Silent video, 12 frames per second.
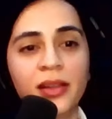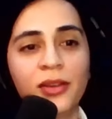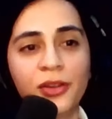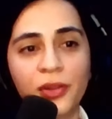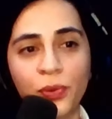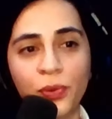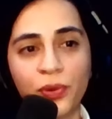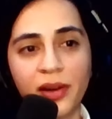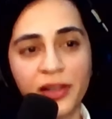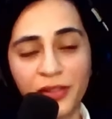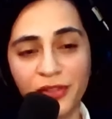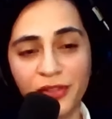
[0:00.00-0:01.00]
heard the word
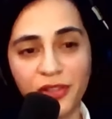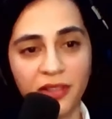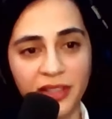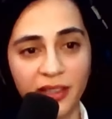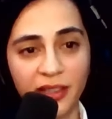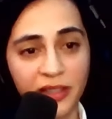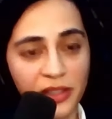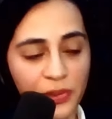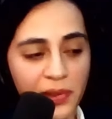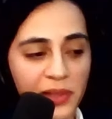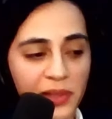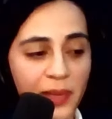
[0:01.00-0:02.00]
artificial intelligence
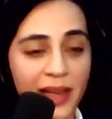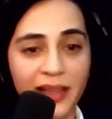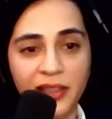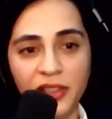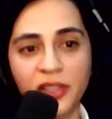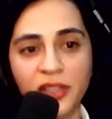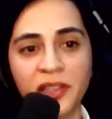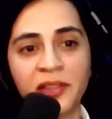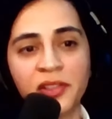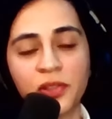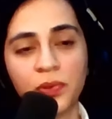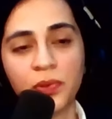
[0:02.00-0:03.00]
was back in
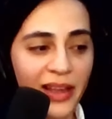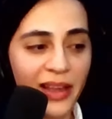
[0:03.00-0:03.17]
engineering school.